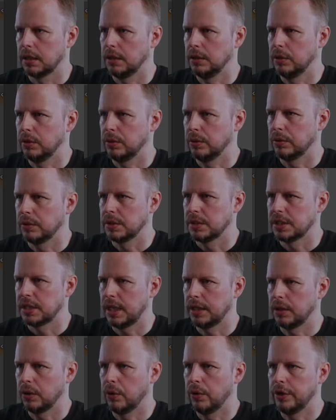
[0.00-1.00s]
and do
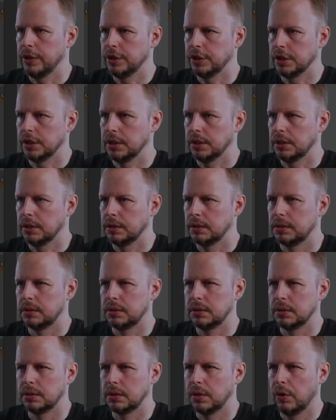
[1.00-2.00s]
set origin
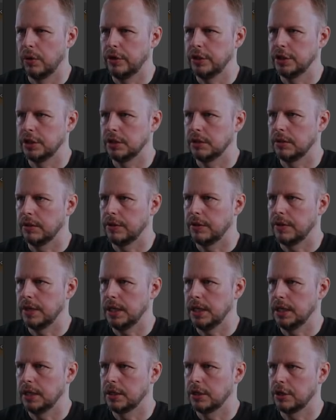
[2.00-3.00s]
to
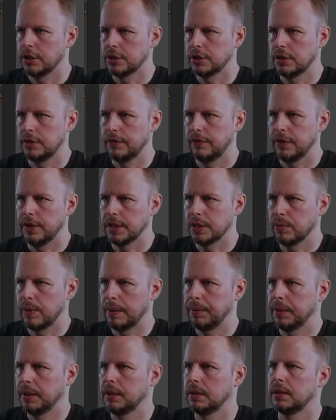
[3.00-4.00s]
3D cursor for this
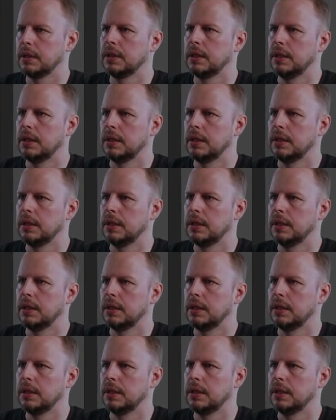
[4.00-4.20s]
weapon.